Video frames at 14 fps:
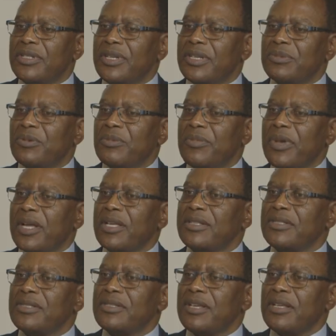in export
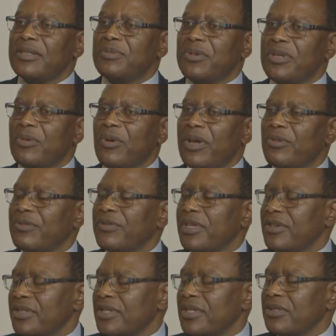markets has been one of the
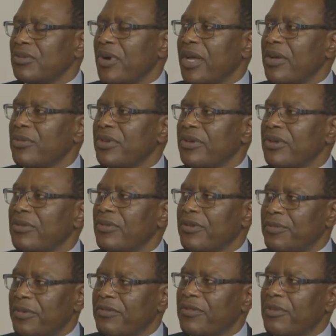reasons why we
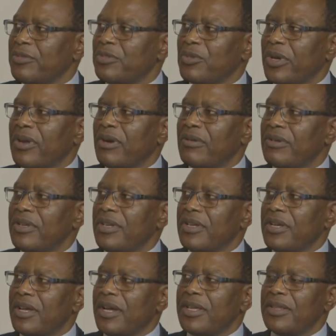have performed well
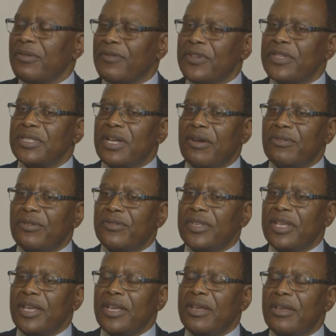in the first half of the
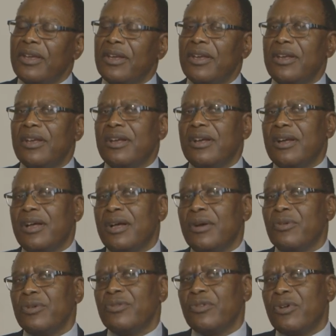year.
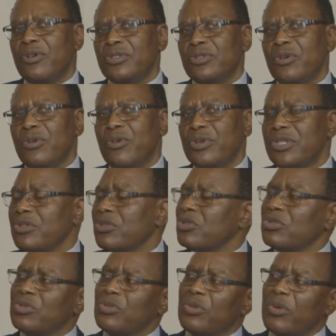We've also continued to do